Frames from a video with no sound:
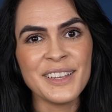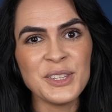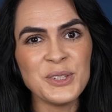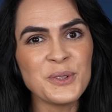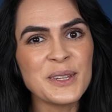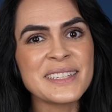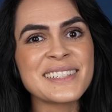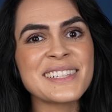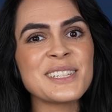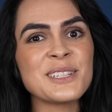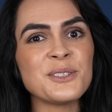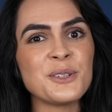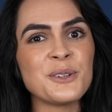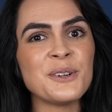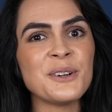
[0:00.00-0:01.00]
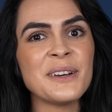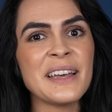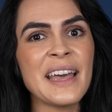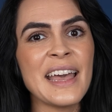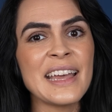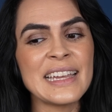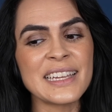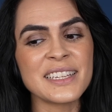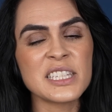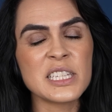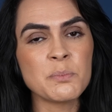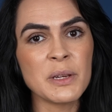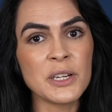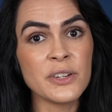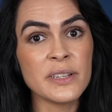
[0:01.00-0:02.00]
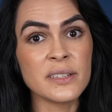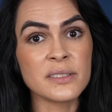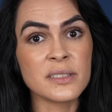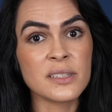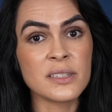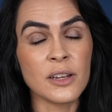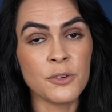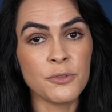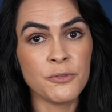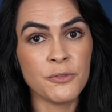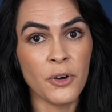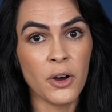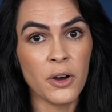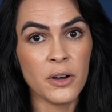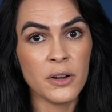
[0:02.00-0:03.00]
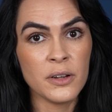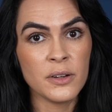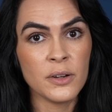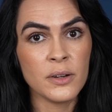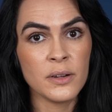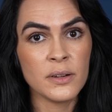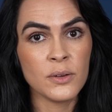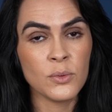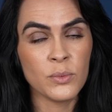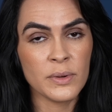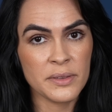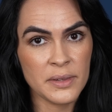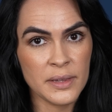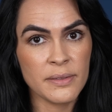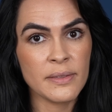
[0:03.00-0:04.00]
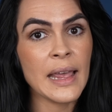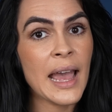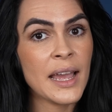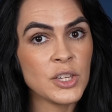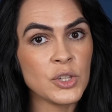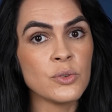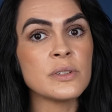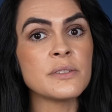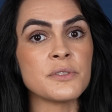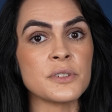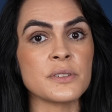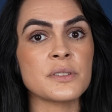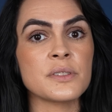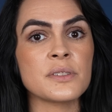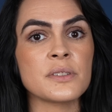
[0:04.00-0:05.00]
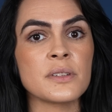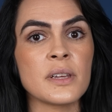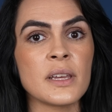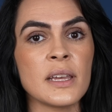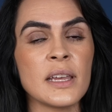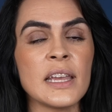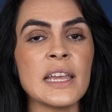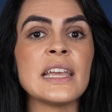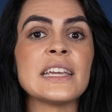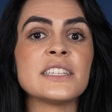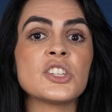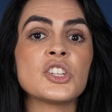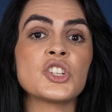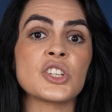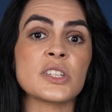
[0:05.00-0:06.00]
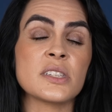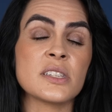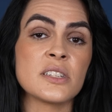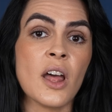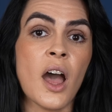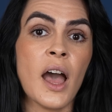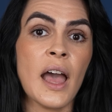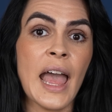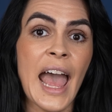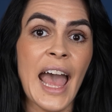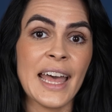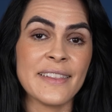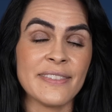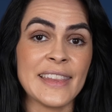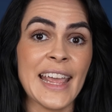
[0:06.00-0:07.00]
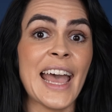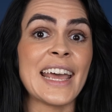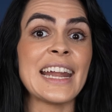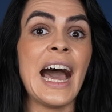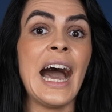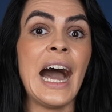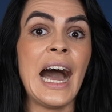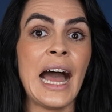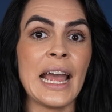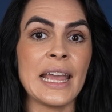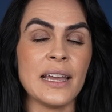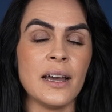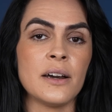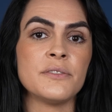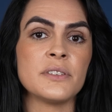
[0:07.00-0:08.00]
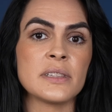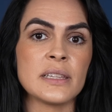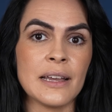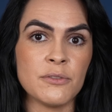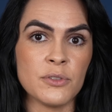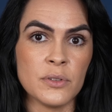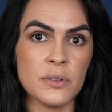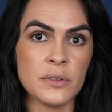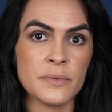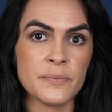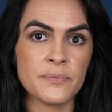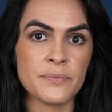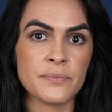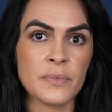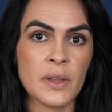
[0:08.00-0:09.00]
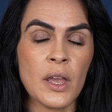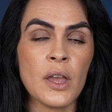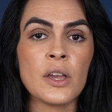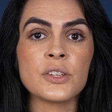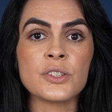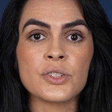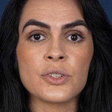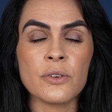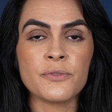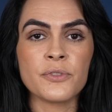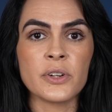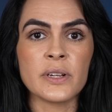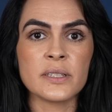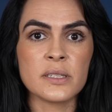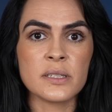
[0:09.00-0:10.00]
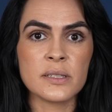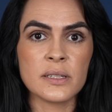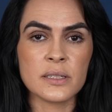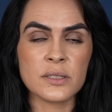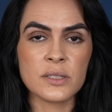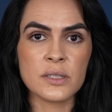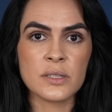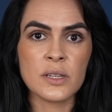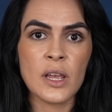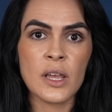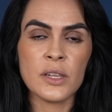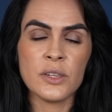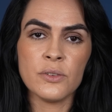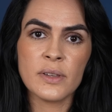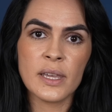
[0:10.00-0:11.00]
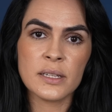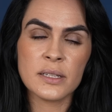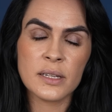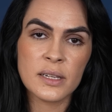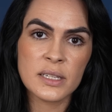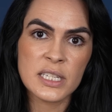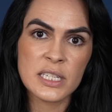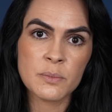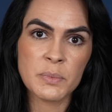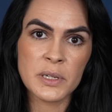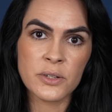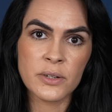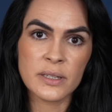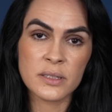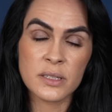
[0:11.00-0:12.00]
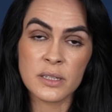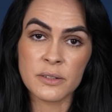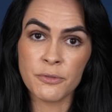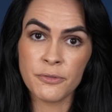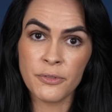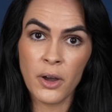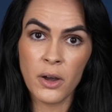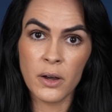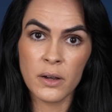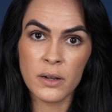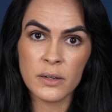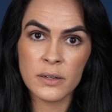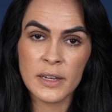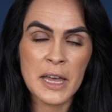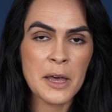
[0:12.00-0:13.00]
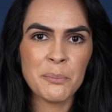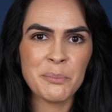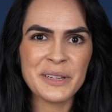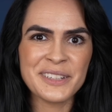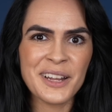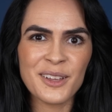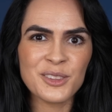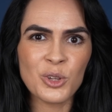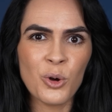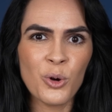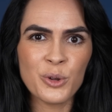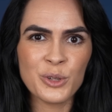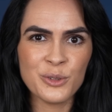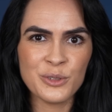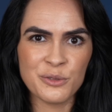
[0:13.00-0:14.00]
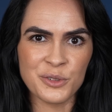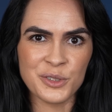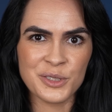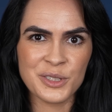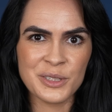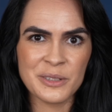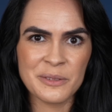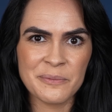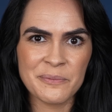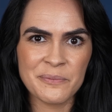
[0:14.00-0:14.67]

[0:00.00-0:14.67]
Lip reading: you can still experience a fall within that universe. It's just not at that high of a level. So for instance, you can experience a fall, but not the whole universe.